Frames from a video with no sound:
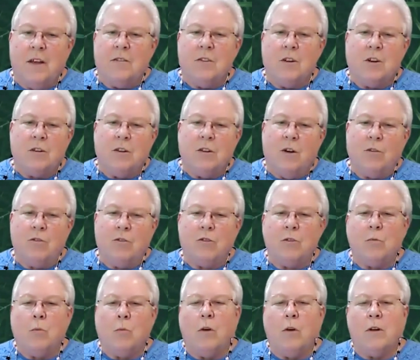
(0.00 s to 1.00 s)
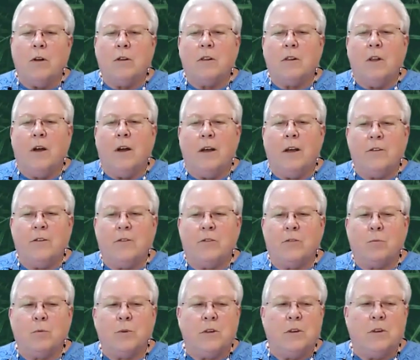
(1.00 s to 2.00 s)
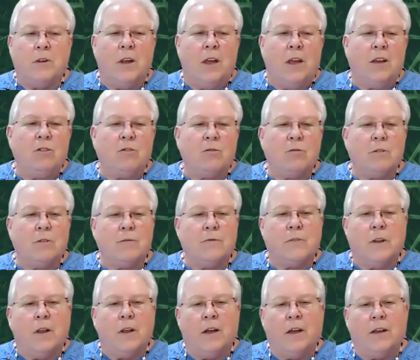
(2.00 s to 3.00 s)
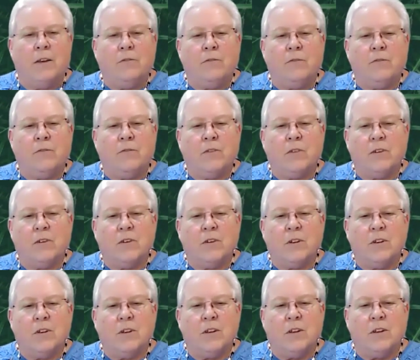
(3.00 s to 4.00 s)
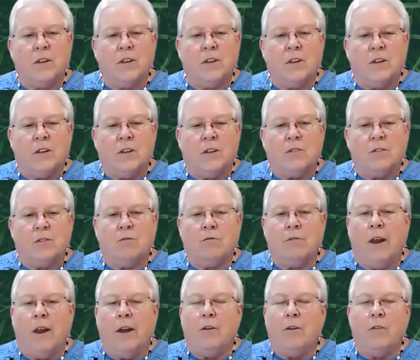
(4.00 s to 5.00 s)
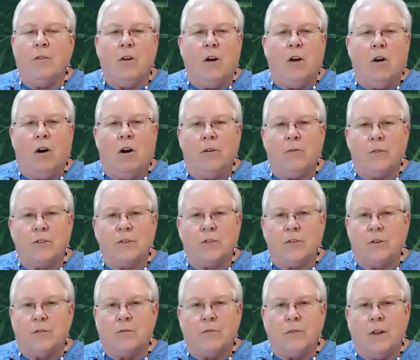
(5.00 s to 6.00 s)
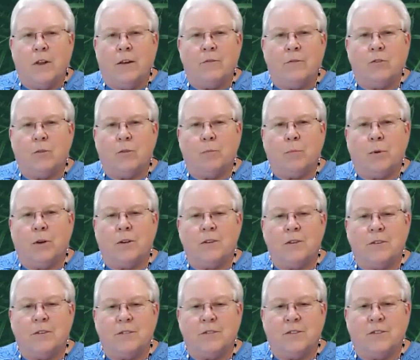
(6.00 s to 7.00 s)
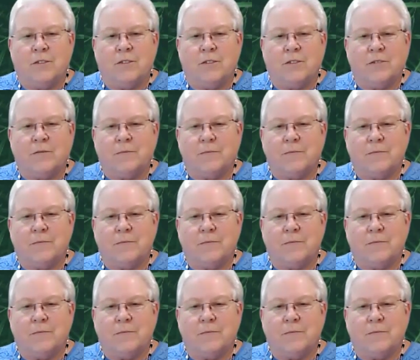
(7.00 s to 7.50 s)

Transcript: The closer one aligns with the nature of life, the greater the harvest of life's abundance.